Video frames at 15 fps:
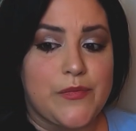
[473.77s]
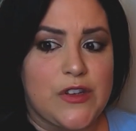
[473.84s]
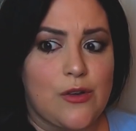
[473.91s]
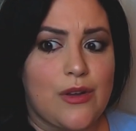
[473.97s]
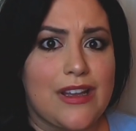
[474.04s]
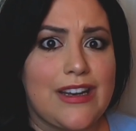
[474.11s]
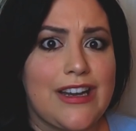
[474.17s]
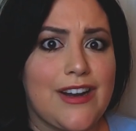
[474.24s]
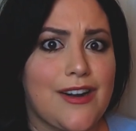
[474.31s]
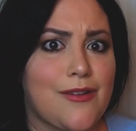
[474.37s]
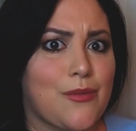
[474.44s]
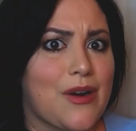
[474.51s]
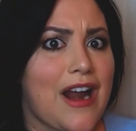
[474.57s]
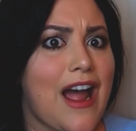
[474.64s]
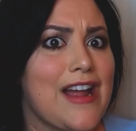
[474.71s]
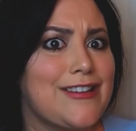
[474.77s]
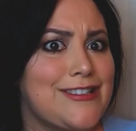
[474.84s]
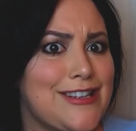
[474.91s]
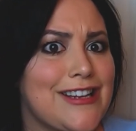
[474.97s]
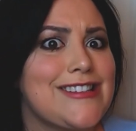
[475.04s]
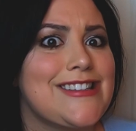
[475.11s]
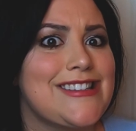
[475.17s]
You can hear when I
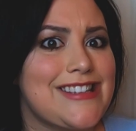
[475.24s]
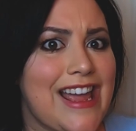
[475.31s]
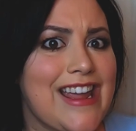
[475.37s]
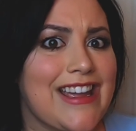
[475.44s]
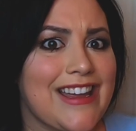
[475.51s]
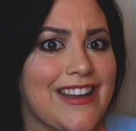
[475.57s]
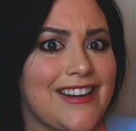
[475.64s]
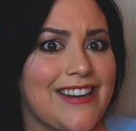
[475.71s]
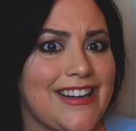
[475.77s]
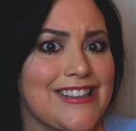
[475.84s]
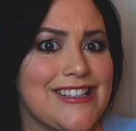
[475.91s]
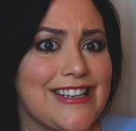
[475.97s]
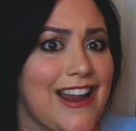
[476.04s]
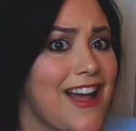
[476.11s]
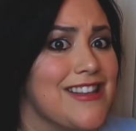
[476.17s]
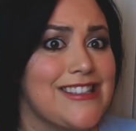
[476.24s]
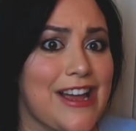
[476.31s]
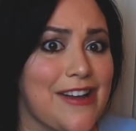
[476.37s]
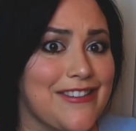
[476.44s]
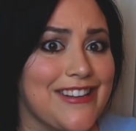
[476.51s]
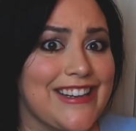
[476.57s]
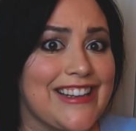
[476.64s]
just sang it, it did not
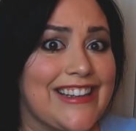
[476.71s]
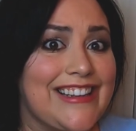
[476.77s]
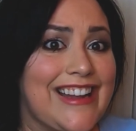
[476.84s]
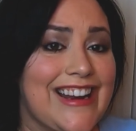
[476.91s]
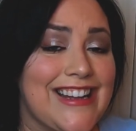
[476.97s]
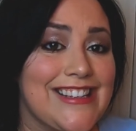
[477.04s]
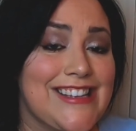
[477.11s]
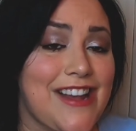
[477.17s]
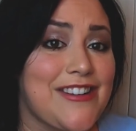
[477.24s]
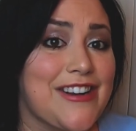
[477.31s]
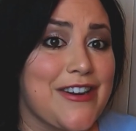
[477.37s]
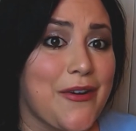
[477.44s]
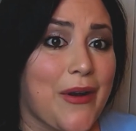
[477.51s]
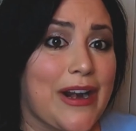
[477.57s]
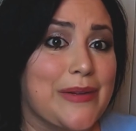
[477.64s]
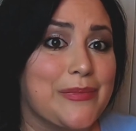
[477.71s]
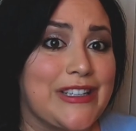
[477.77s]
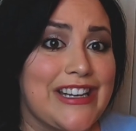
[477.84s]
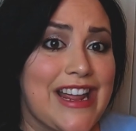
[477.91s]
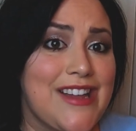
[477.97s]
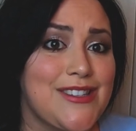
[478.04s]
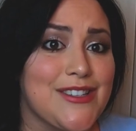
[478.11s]
sound good and it sounded
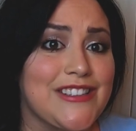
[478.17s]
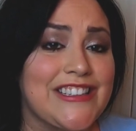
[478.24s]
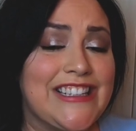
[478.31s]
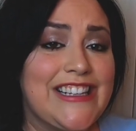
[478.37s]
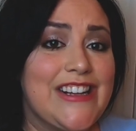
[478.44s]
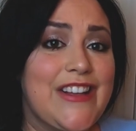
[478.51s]
incredibly nasal.